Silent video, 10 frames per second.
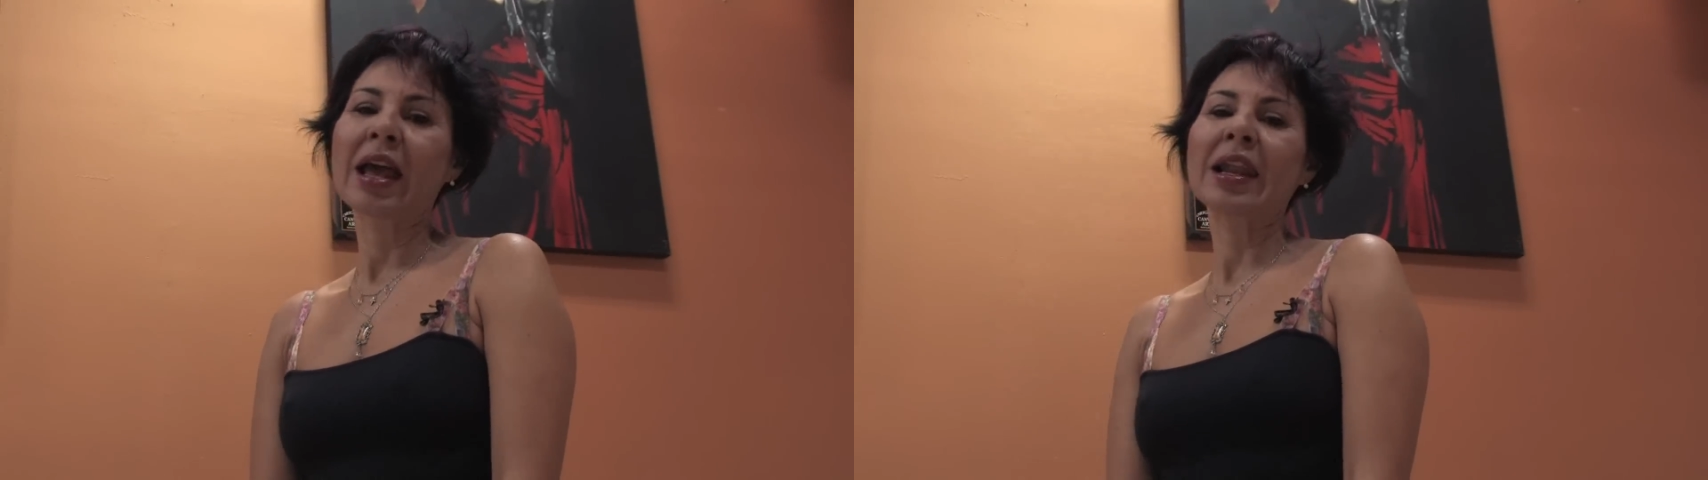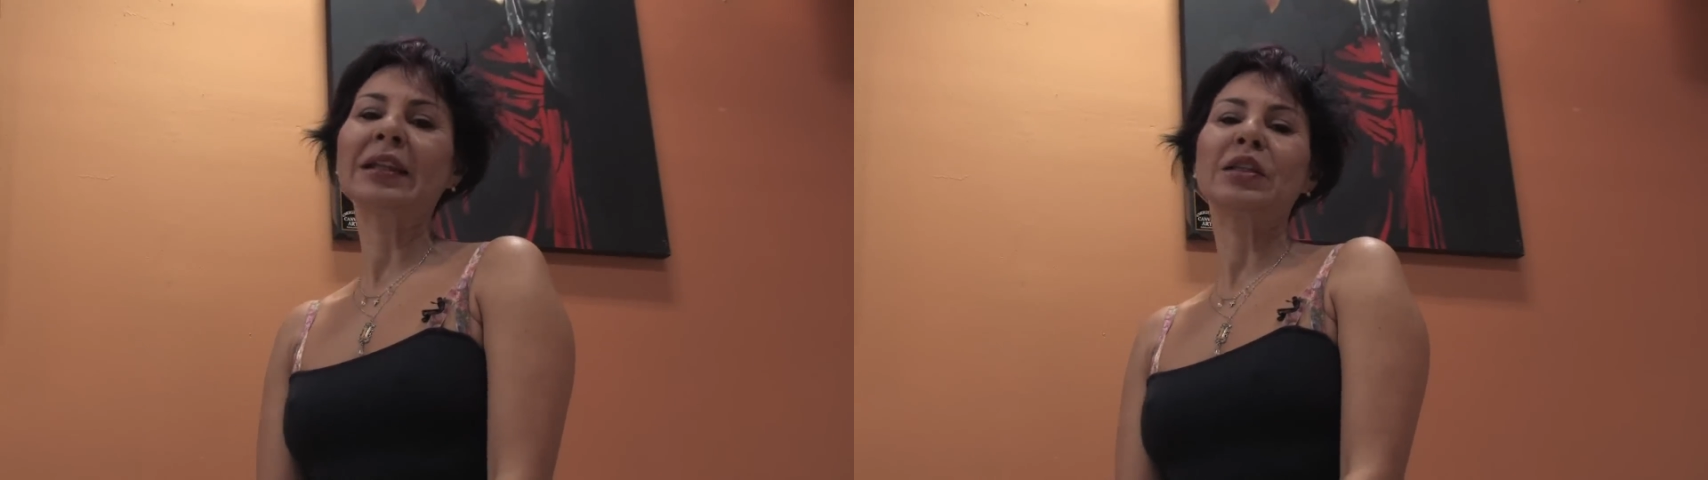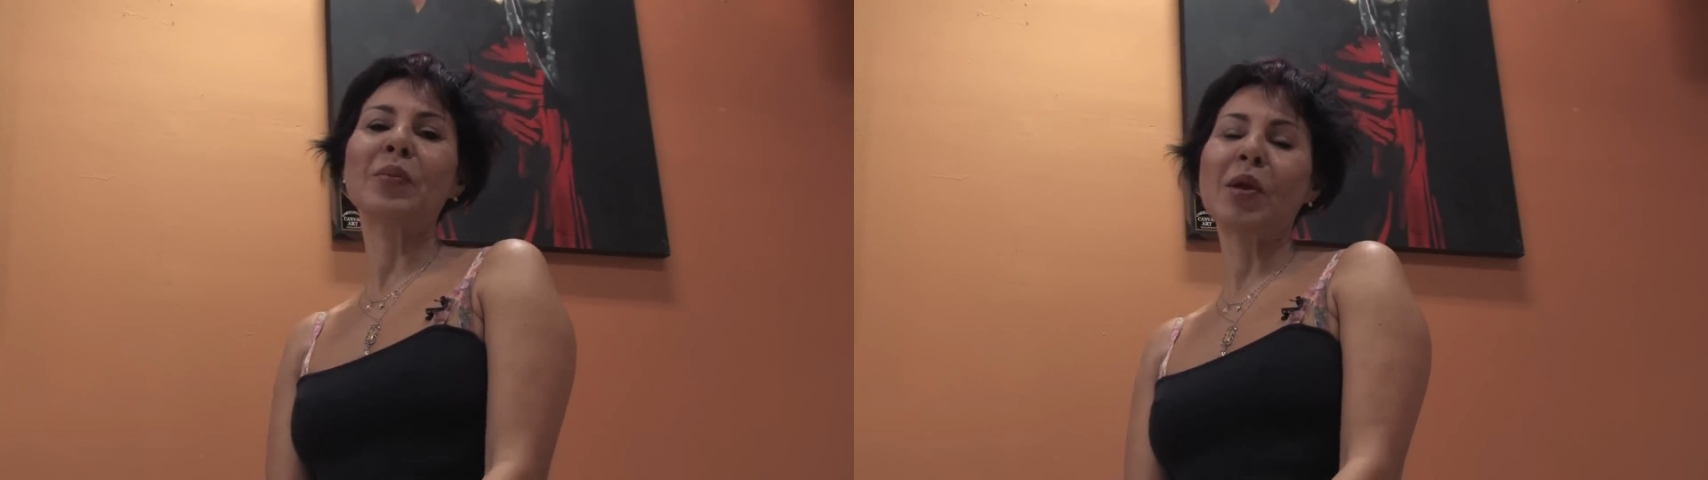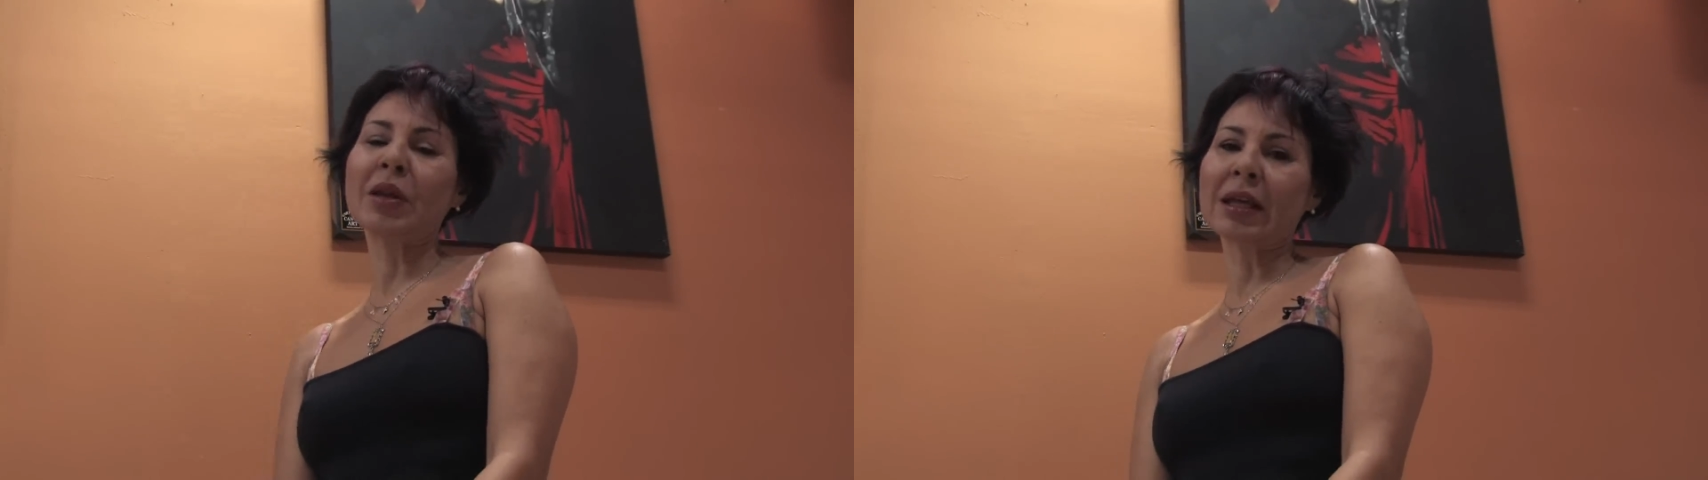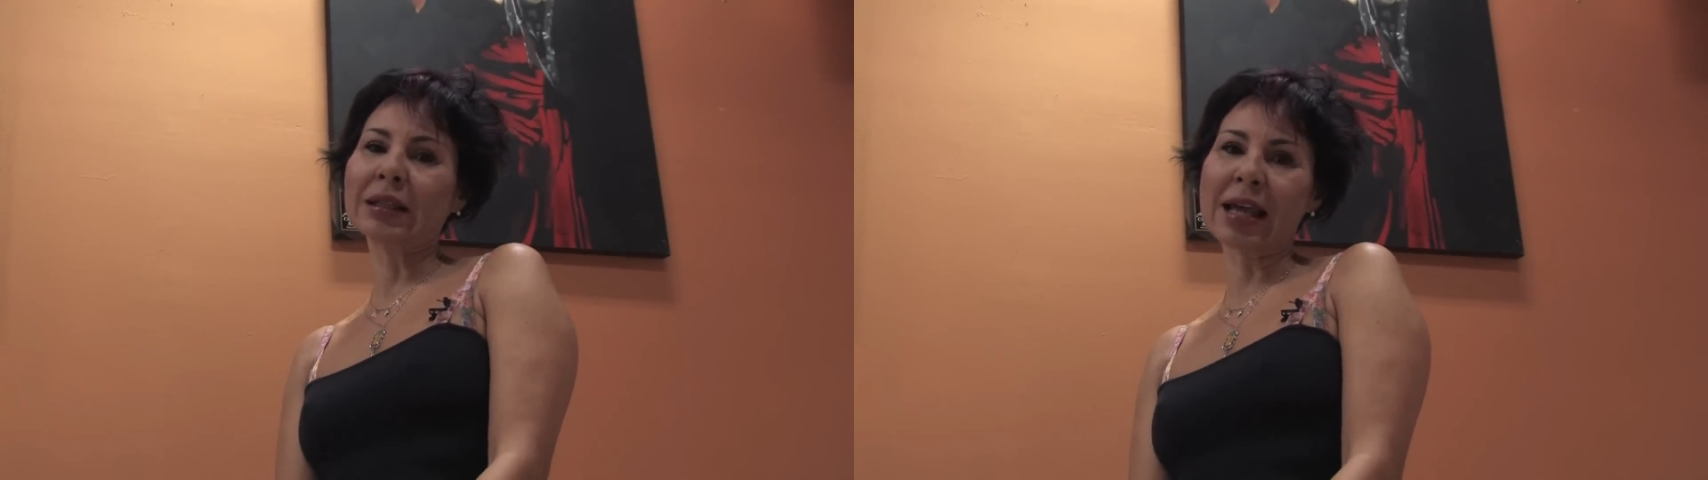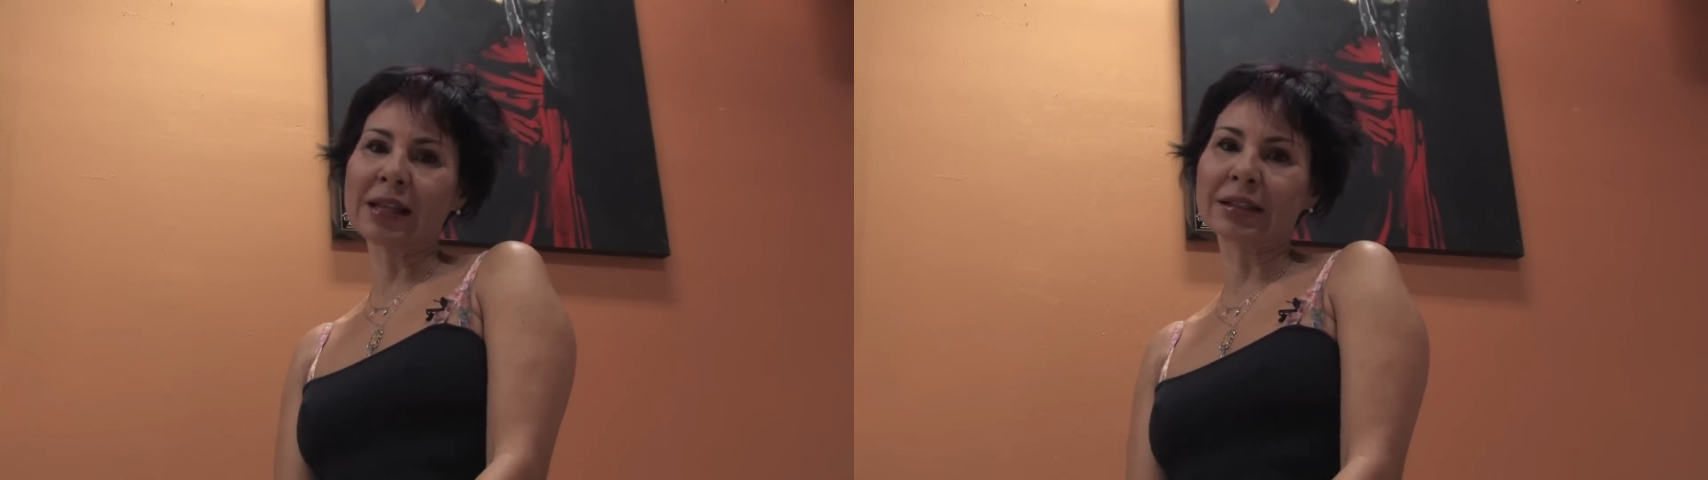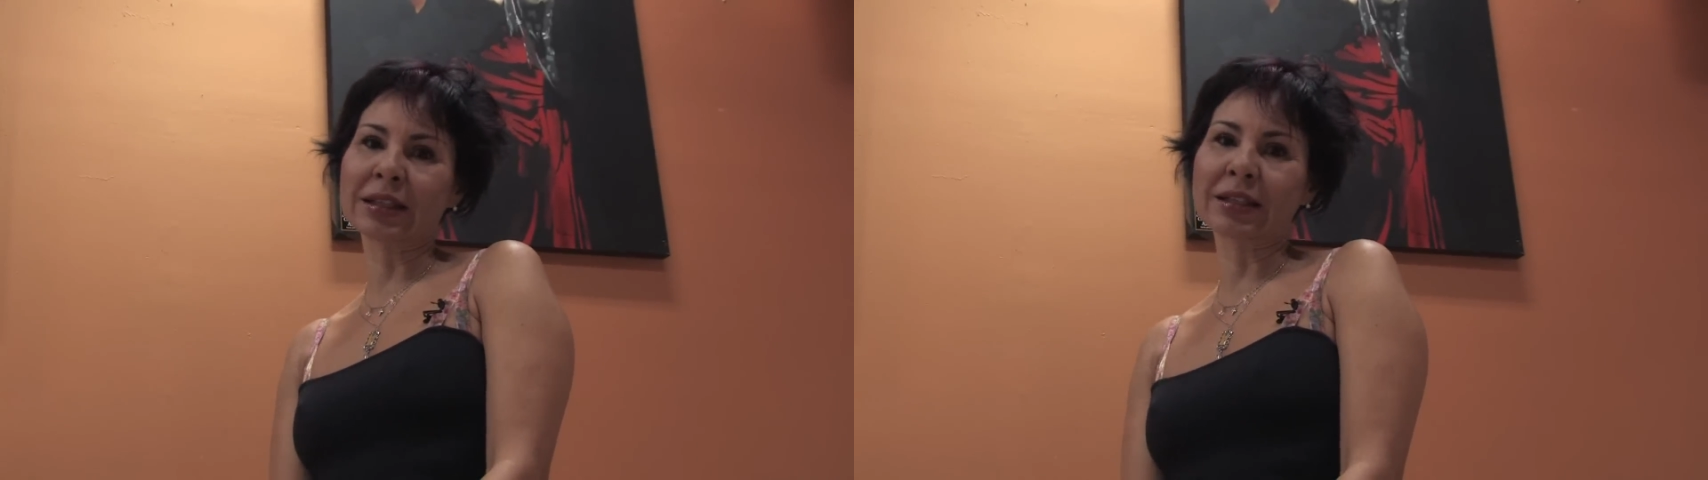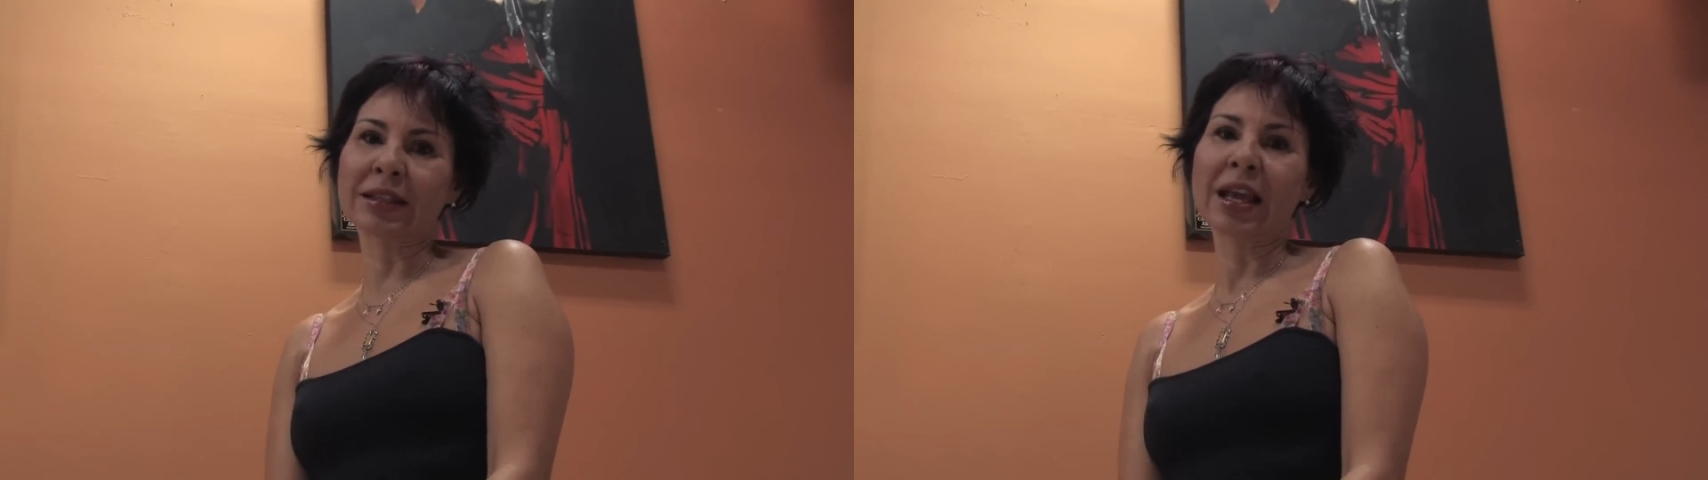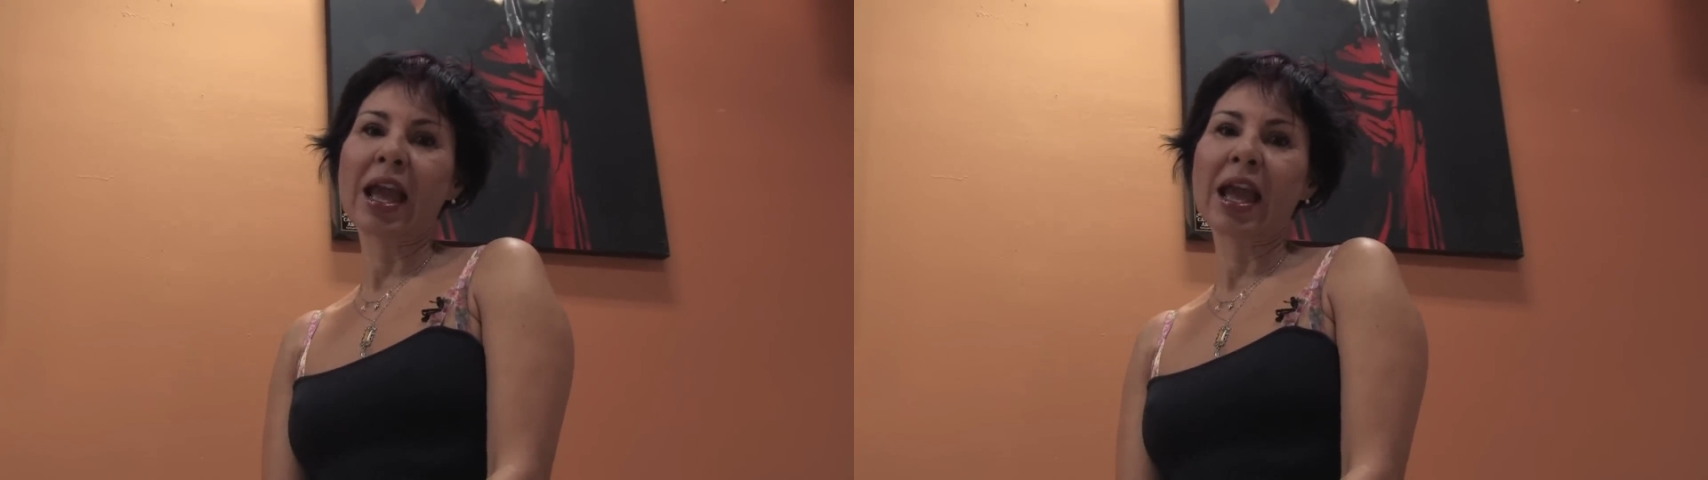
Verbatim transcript: Latin American dances,